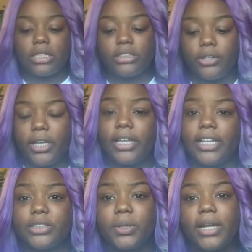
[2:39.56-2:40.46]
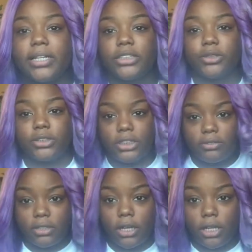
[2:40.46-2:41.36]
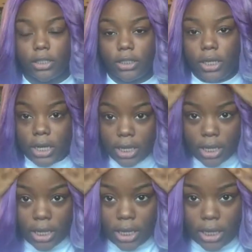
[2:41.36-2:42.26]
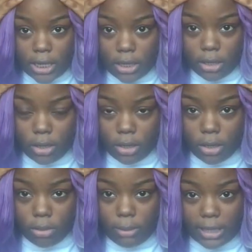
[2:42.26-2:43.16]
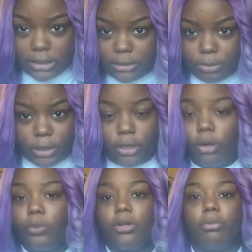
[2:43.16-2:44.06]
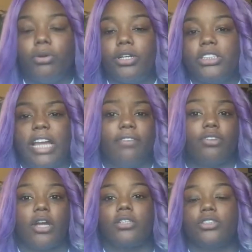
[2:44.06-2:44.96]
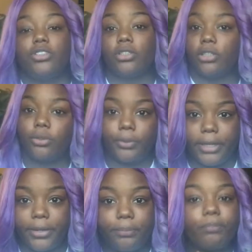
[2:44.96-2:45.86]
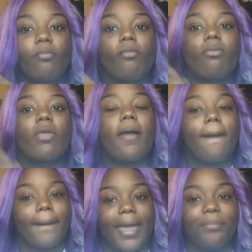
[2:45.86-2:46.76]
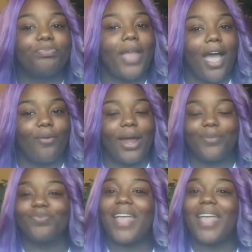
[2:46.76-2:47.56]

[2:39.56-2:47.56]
So yeah, that's what I did to achieve the color, and I just put it on with a brush after I constructed the wig. Okay, all right.